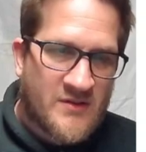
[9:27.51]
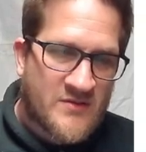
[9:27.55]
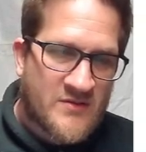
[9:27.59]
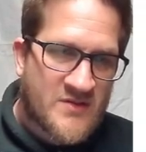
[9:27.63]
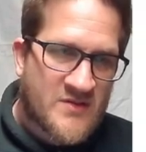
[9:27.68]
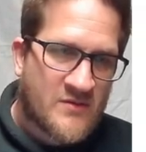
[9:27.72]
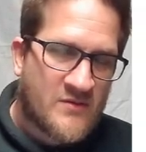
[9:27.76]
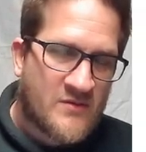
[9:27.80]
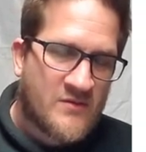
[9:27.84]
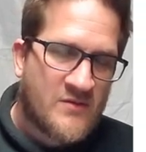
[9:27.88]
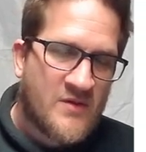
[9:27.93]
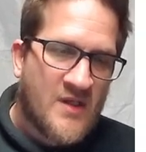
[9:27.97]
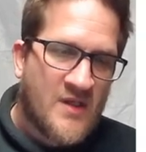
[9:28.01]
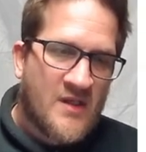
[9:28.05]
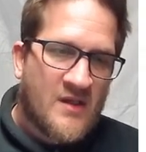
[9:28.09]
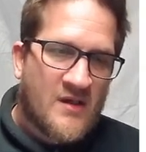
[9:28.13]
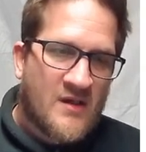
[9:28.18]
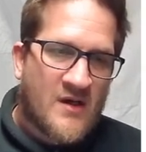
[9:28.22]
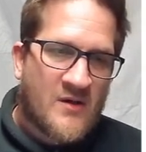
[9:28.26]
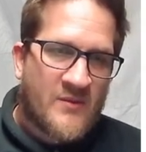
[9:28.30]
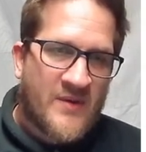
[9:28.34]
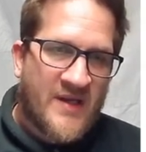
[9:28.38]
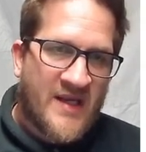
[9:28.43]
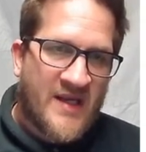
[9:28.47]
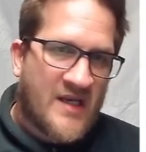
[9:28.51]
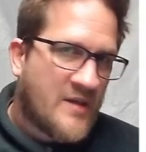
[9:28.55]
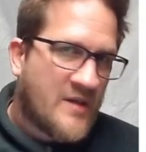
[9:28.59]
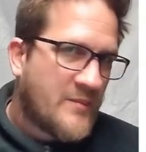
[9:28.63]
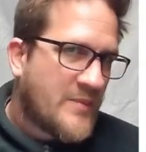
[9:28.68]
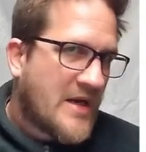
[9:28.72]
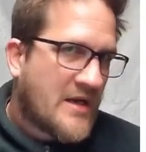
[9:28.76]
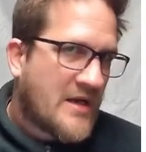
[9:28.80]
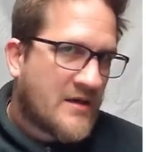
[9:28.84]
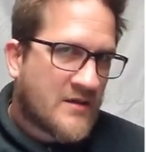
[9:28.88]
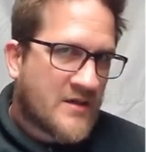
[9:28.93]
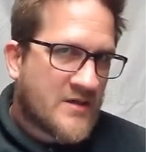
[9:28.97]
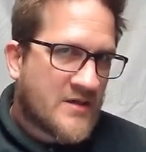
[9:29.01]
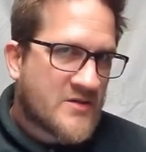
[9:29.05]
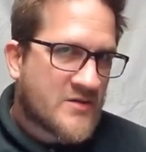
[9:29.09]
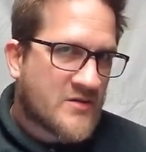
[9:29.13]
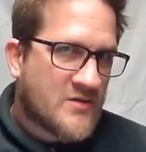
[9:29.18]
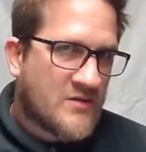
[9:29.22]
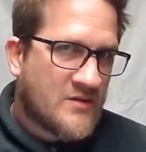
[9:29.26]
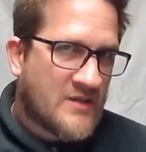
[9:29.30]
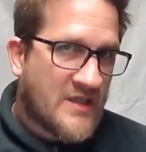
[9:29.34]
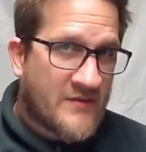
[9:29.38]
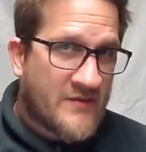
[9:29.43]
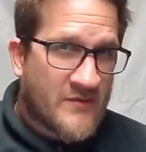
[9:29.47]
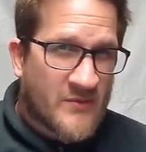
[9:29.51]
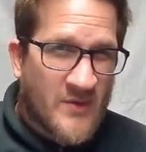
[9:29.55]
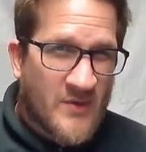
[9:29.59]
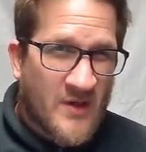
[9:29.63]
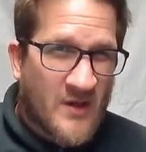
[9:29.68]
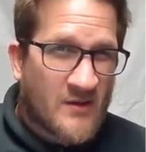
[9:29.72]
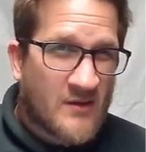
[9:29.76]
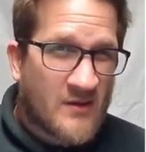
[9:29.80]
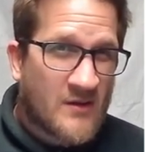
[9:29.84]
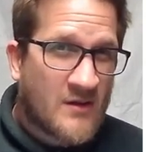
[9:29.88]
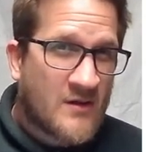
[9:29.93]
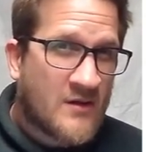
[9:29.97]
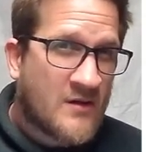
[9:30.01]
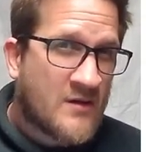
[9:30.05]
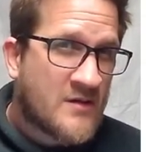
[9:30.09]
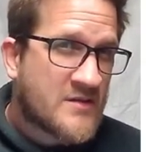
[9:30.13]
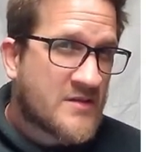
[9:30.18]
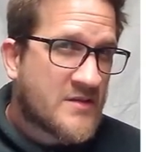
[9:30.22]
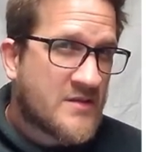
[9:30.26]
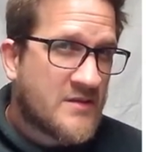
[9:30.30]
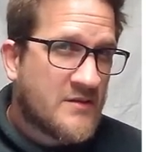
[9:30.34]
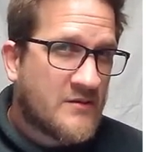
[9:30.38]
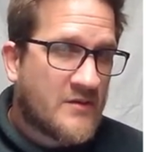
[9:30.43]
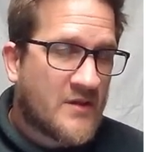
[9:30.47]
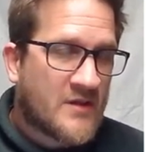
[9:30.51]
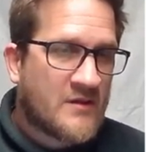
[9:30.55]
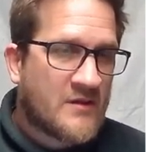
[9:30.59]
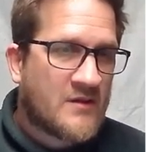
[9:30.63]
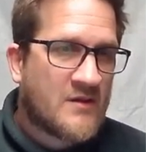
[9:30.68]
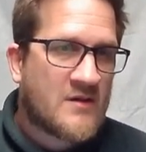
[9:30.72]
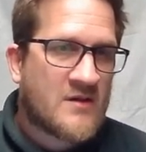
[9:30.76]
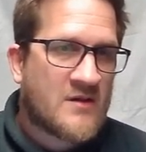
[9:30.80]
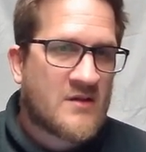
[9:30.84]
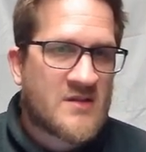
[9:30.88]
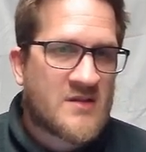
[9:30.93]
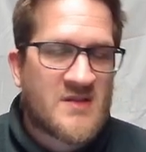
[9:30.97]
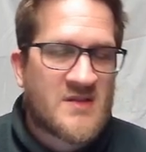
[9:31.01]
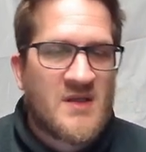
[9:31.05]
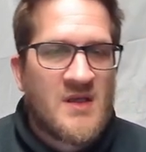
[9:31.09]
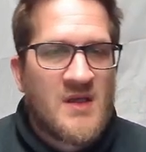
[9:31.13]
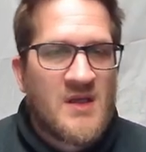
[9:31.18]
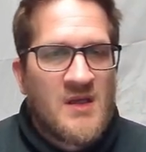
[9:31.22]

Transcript: So are we getting pattern control at 300 hertz, 200 hertz?